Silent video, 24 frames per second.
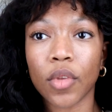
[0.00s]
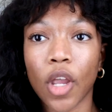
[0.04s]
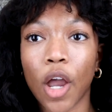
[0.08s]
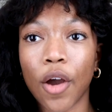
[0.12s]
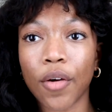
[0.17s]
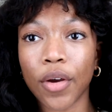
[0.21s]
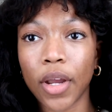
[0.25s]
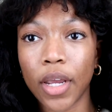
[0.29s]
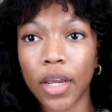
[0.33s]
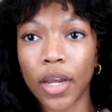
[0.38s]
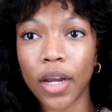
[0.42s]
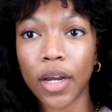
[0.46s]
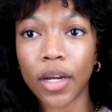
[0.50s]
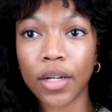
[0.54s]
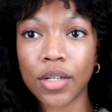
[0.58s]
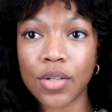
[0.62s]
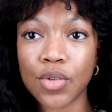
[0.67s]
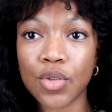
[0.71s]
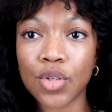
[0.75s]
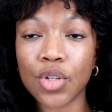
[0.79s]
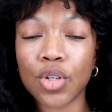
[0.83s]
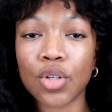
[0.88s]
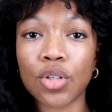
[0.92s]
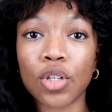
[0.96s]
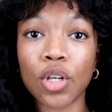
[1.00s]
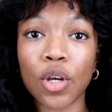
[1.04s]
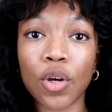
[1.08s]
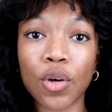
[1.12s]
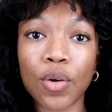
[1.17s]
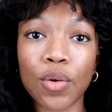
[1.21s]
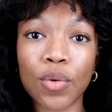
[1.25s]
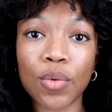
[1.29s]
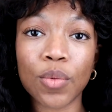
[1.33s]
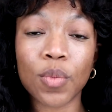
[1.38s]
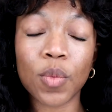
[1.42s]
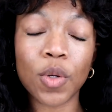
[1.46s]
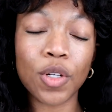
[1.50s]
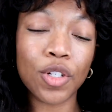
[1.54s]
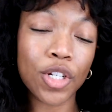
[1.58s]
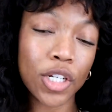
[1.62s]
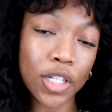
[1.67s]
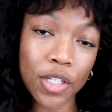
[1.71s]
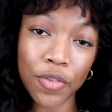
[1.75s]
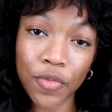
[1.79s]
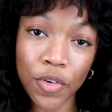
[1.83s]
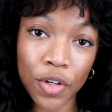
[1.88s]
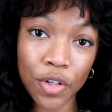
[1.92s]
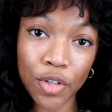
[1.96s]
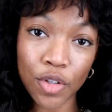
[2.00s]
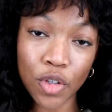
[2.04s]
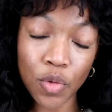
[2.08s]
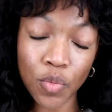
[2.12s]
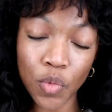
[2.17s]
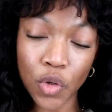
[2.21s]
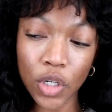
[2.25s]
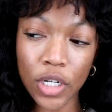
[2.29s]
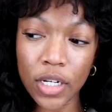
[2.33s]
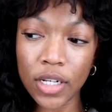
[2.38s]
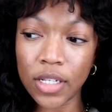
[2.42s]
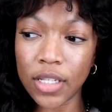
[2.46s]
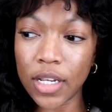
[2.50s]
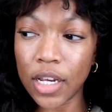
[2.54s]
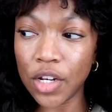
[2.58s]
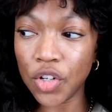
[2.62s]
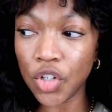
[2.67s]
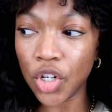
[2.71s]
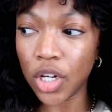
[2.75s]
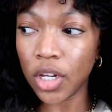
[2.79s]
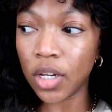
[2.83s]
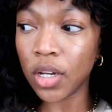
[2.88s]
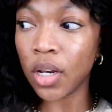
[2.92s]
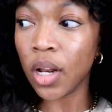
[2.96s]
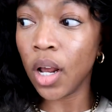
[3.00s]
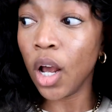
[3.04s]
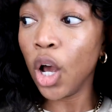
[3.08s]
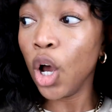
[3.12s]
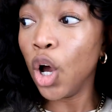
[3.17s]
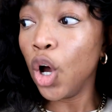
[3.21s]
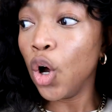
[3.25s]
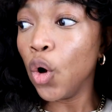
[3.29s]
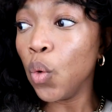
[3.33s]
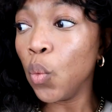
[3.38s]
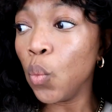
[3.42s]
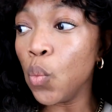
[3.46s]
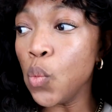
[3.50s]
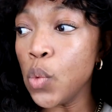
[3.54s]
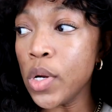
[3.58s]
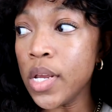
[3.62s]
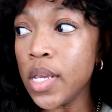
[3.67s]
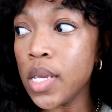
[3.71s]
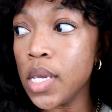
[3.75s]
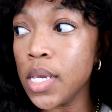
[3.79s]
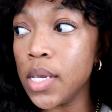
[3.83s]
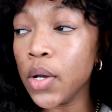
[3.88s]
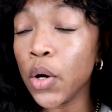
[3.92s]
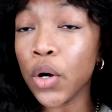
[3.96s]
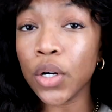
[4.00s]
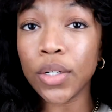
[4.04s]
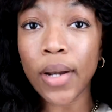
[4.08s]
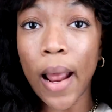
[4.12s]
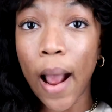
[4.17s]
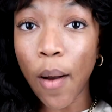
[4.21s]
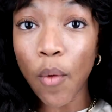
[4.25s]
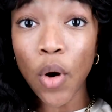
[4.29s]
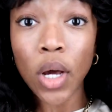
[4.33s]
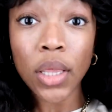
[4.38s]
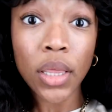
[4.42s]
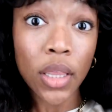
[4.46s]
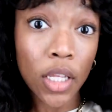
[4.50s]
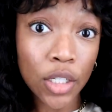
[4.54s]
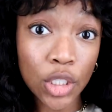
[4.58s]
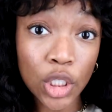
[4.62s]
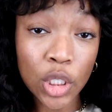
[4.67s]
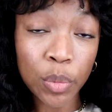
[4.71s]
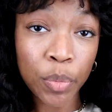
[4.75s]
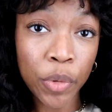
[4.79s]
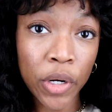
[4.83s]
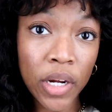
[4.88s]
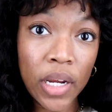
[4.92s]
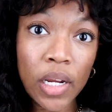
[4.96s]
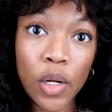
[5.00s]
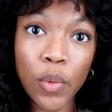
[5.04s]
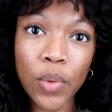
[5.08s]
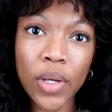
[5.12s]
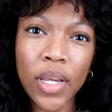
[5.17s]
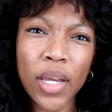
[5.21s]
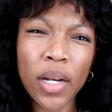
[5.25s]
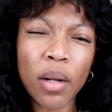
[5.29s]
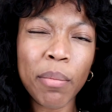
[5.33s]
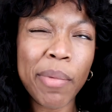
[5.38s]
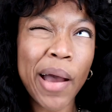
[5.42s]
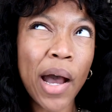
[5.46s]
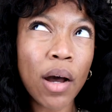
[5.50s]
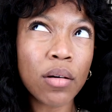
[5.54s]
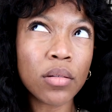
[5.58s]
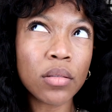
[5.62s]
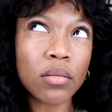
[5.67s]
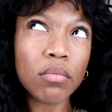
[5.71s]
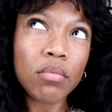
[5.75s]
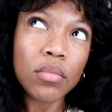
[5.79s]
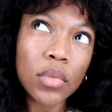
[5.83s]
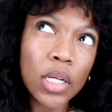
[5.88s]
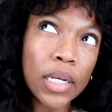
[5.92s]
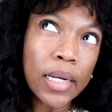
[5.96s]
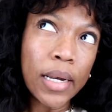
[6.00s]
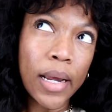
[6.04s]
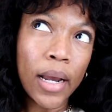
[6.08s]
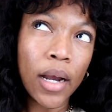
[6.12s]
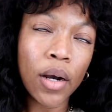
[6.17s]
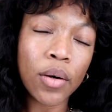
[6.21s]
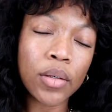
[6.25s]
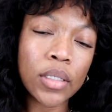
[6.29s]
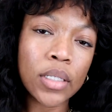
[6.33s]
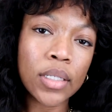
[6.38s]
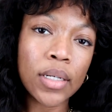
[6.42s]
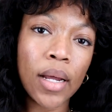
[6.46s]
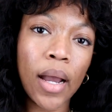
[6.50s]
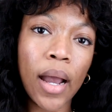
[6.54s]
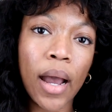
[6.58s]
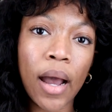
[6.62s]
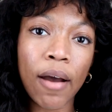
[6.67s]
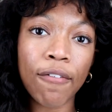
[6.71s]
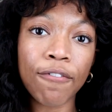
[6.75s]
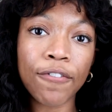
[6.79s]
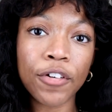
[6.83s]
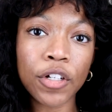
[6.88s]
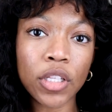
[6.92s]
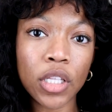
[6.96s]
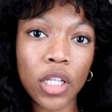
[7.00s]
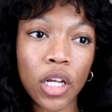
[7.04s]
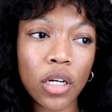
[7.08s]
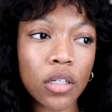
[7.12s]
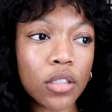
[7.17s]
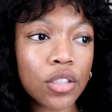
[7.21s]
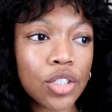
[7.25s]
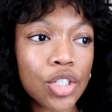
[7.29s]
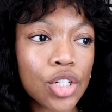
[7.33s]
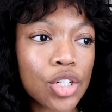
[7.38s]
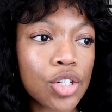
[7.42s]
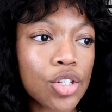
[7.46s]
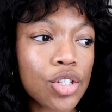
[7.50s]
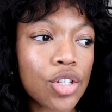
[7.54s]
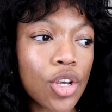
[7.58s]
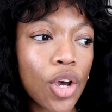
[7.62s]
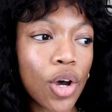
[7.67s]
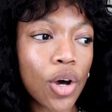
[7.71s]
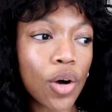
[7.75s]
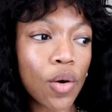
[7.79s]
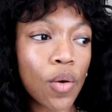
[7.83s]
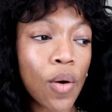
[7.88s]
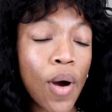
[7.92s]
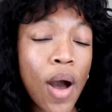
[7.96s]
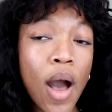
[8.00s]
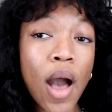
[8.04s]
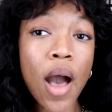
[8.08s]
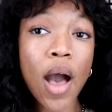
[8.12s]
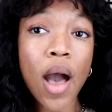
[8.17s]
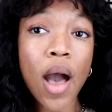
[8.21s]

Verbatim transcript: Okay, guys, so we just finished the morning session. We are now on lunch break. We get about an hour and a half for lunch, so